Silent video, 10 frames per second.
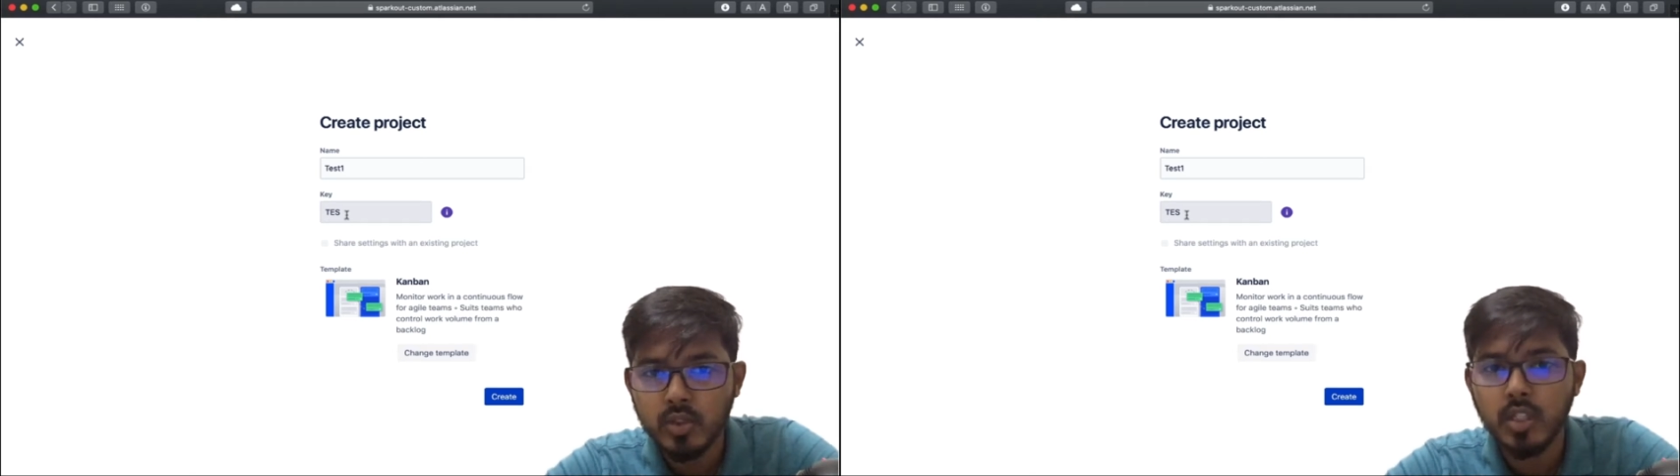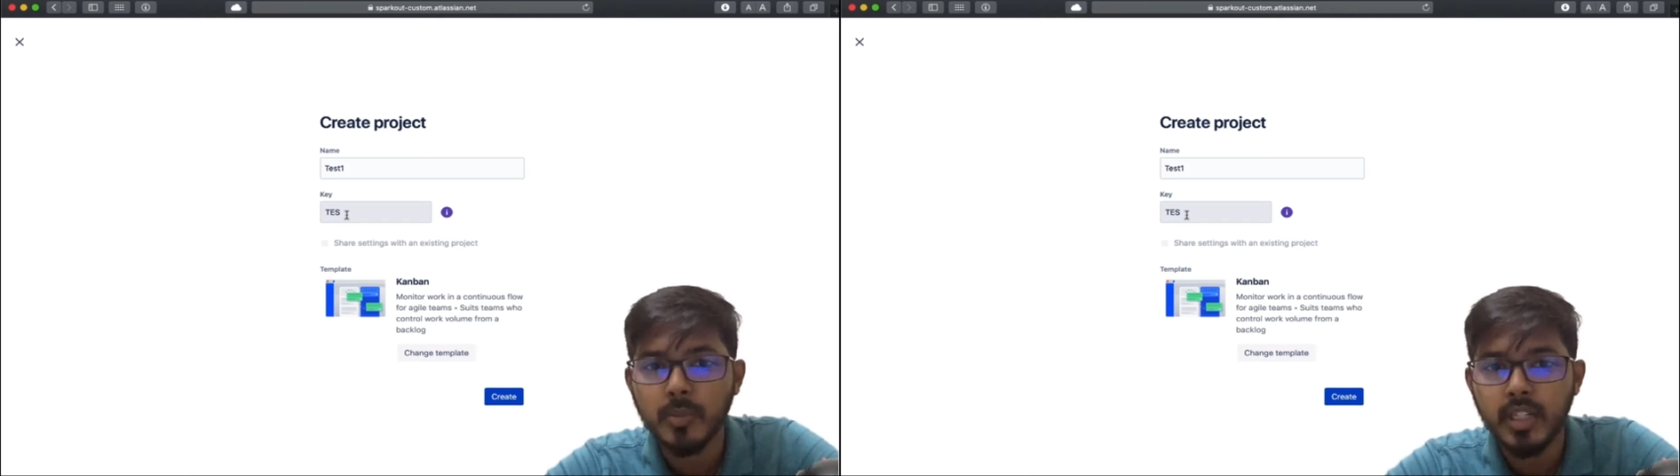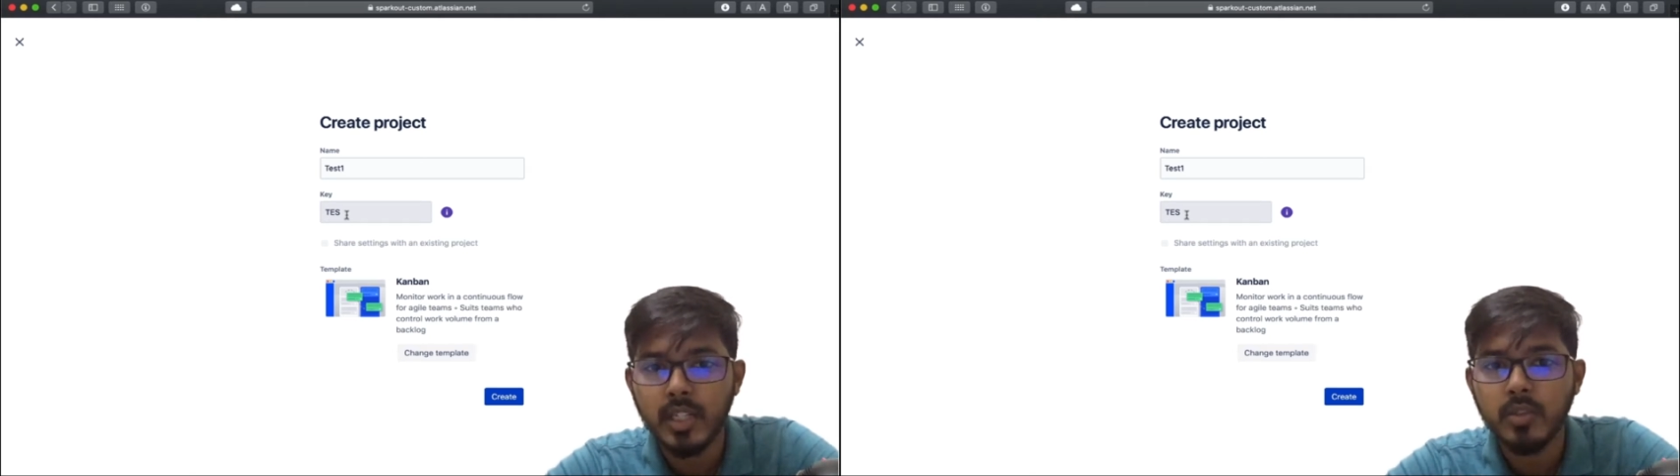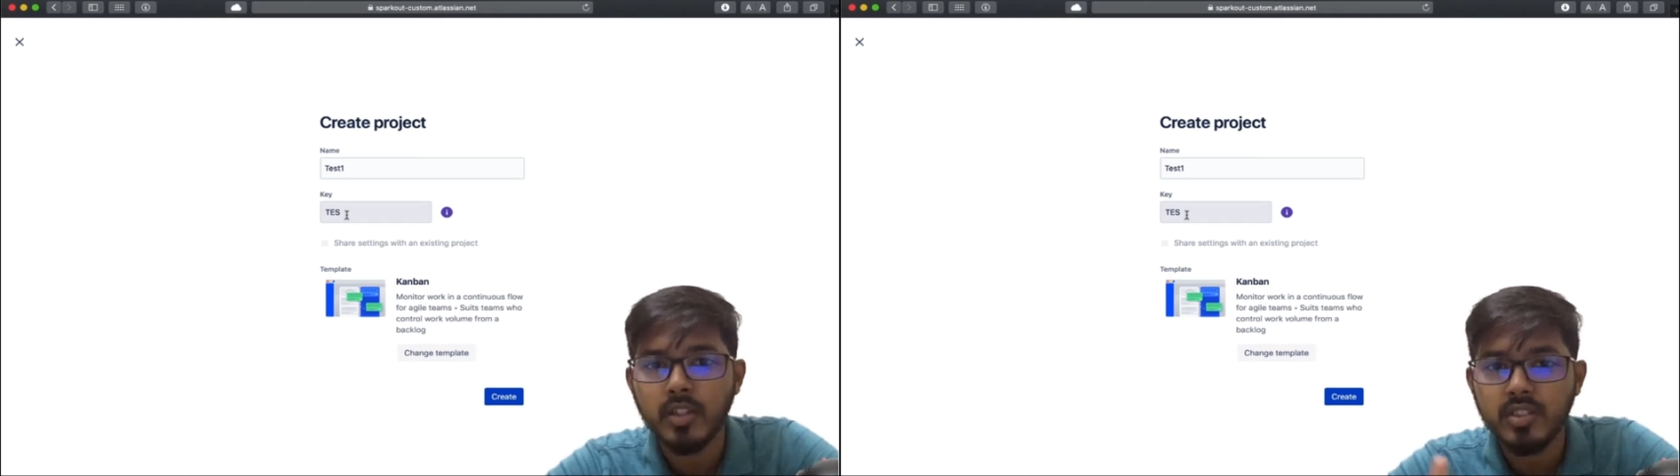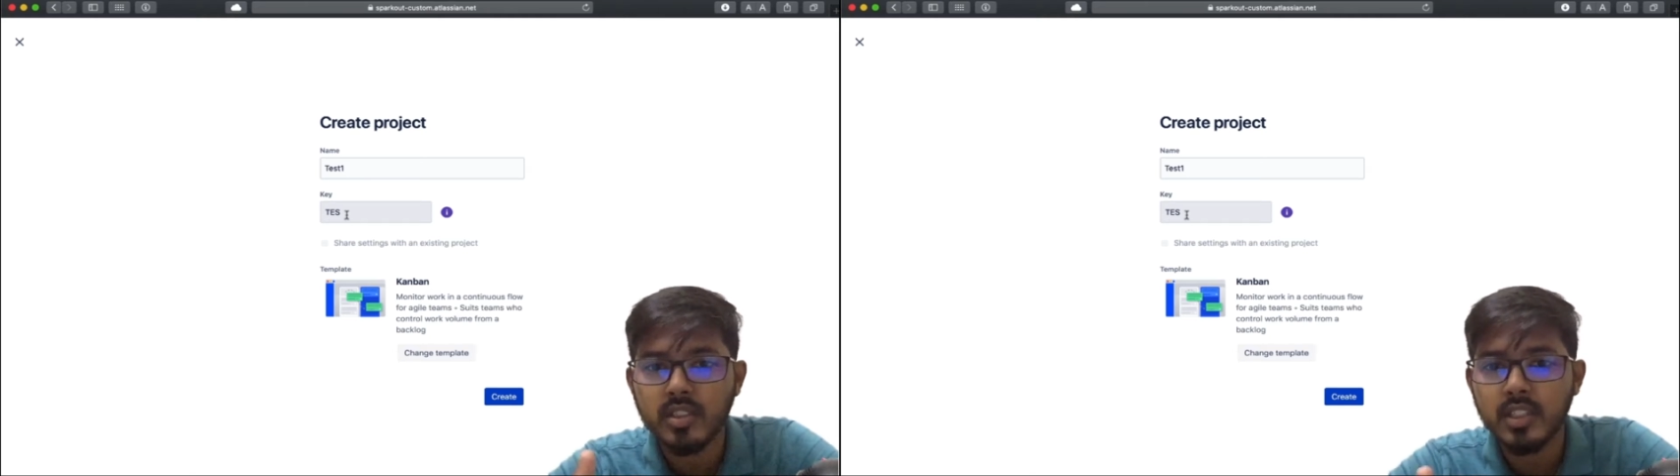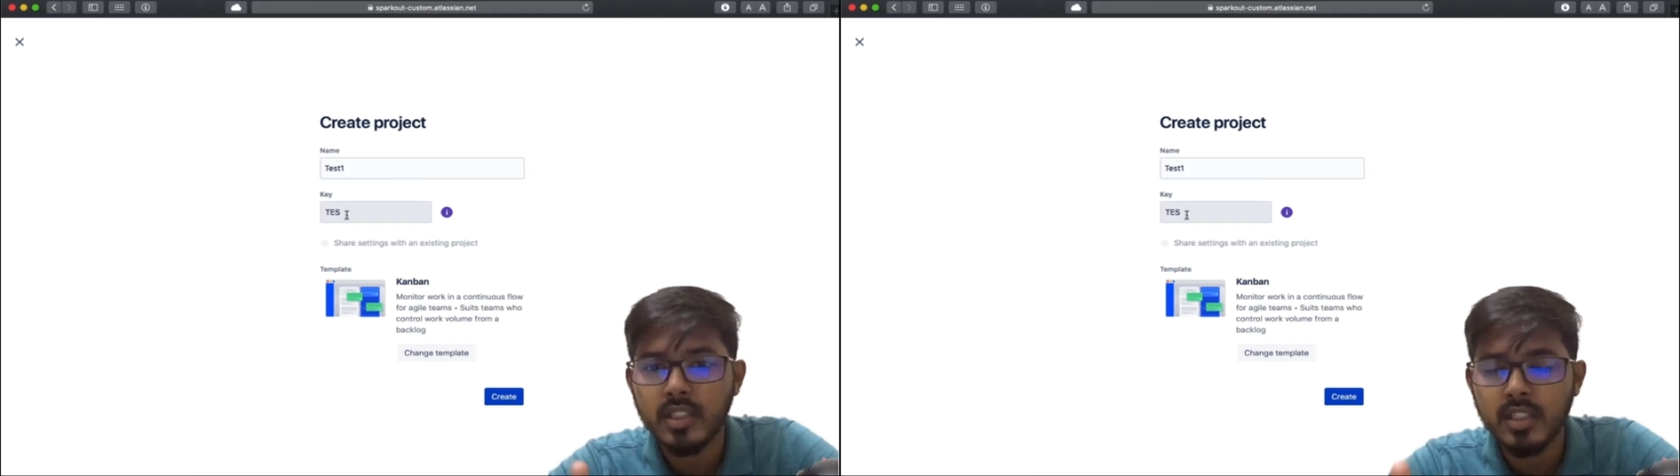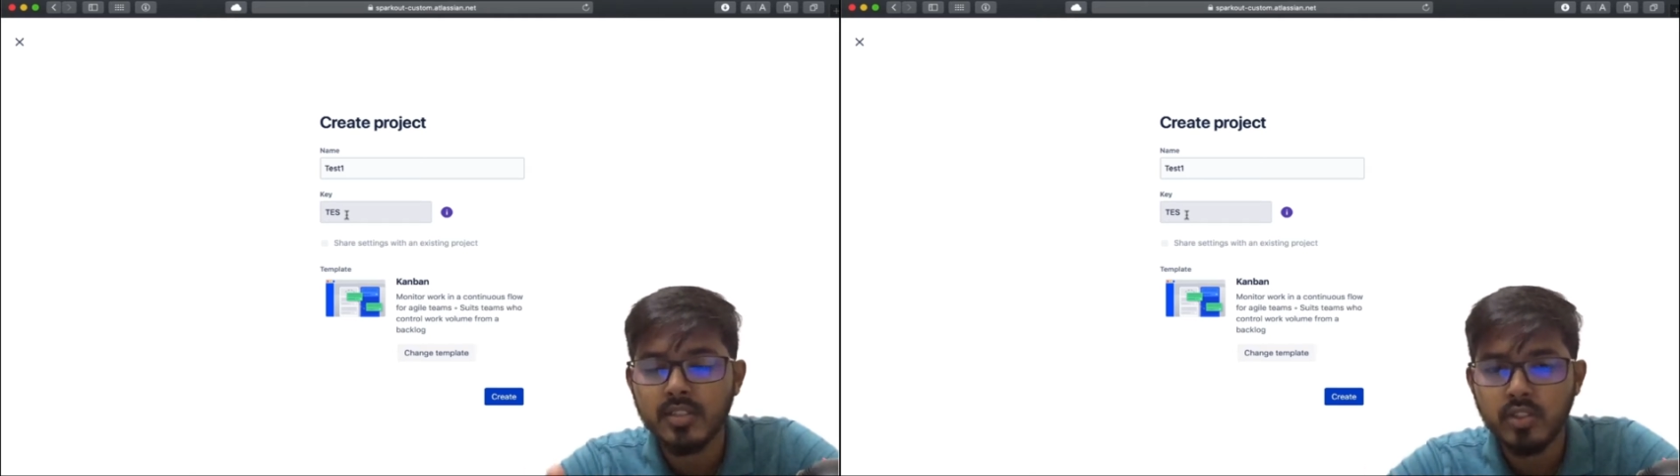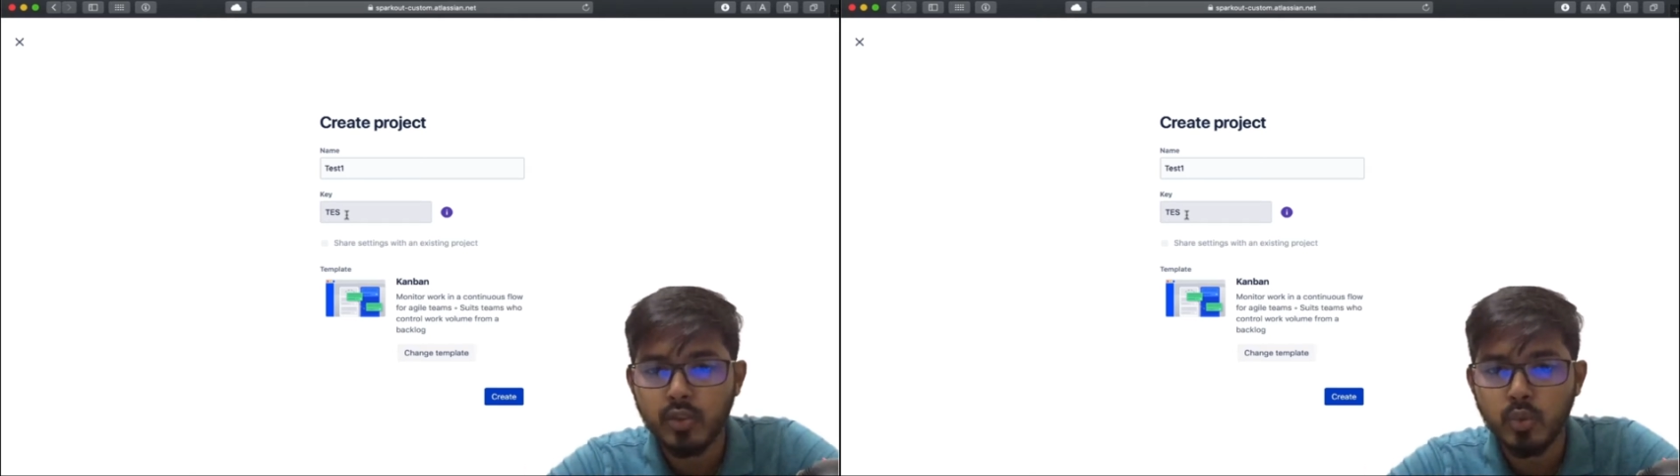it will be named as
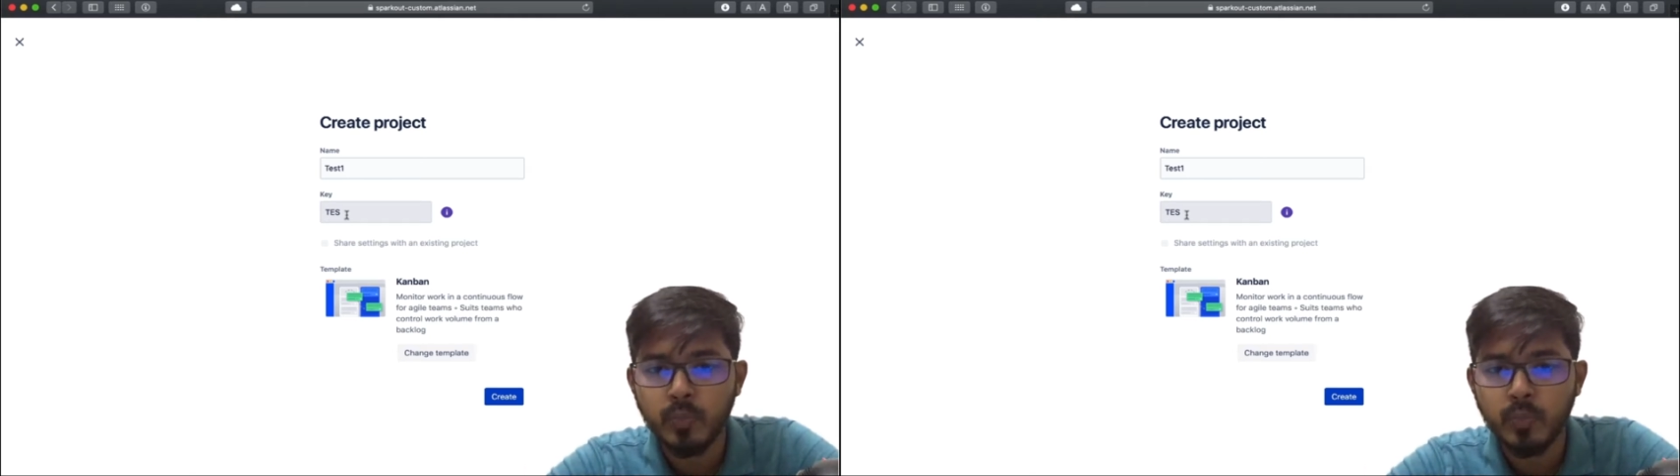TES2.